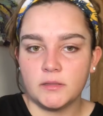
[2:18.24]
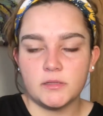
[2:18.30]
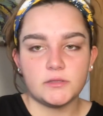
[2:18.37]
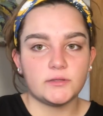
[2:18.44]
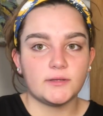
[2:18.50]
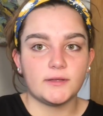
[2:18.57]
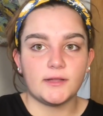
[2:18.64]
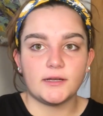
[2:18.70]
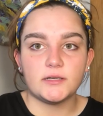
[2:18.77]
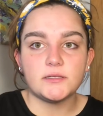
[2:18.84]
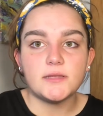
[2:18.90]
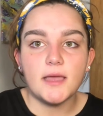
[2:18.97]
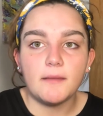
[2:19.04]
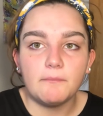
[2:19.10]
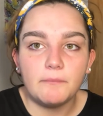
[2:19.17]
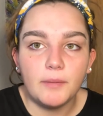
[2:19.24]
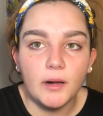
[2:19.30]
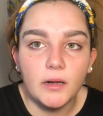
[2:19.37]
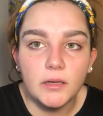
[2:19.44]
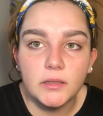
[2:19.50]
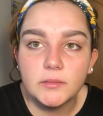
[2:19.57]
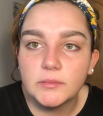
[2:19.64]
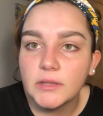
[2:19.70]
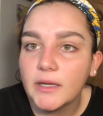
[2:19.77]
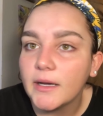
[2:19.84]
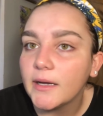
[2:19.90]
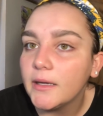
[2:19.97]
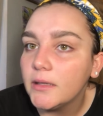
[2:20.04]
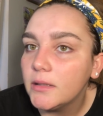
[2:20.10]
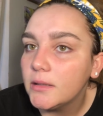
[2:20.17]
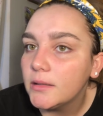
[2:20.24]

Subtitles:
So there's that bottom line.